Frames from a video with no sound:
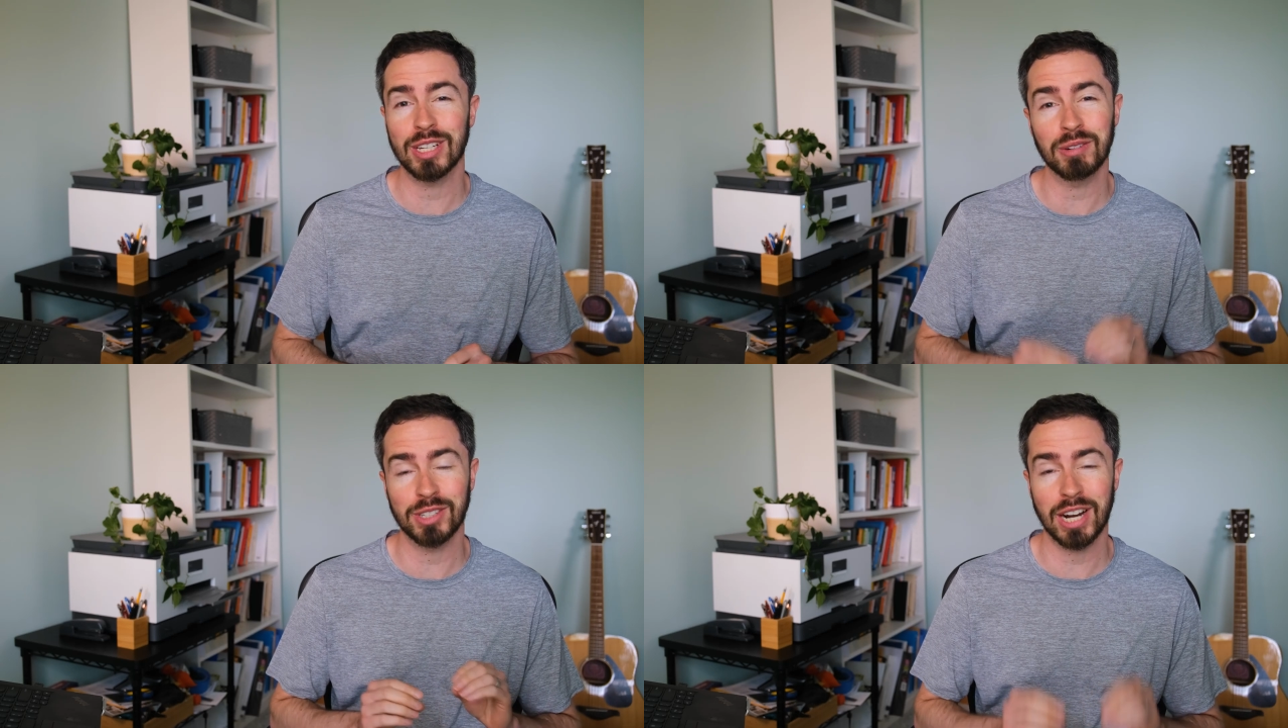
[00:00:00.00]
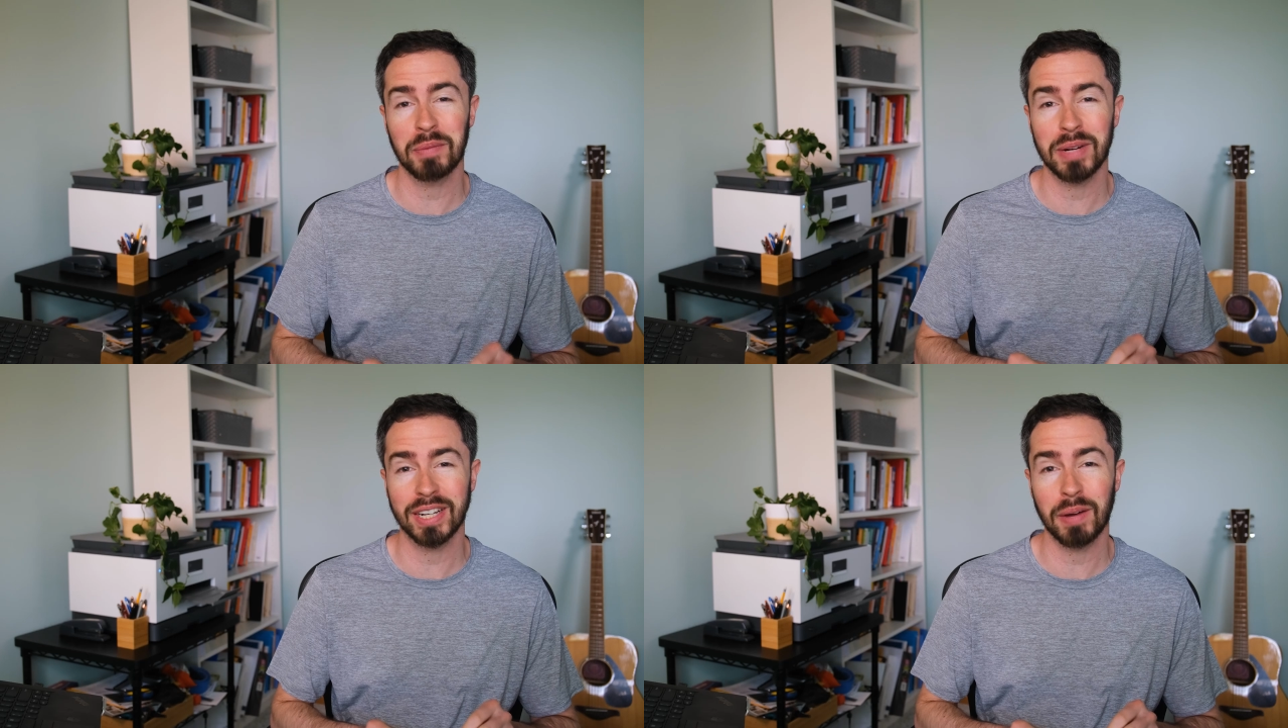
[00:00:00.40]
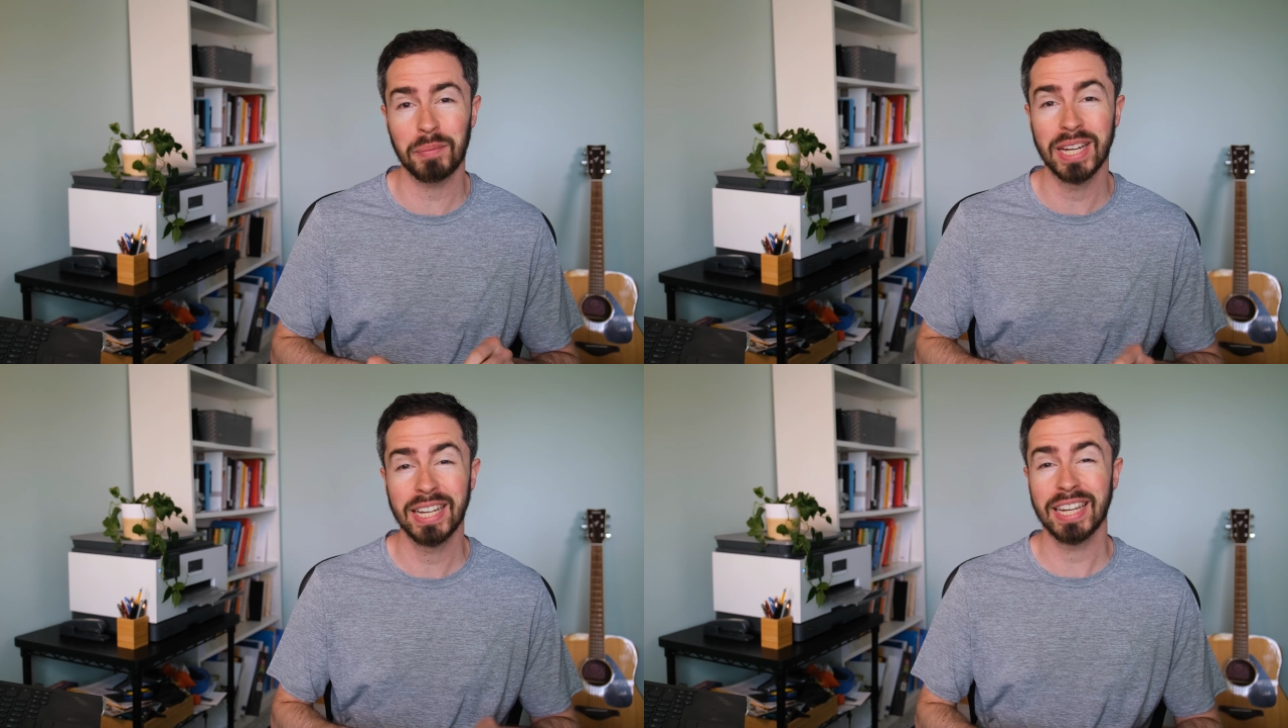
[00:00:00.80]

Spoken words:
in retirement income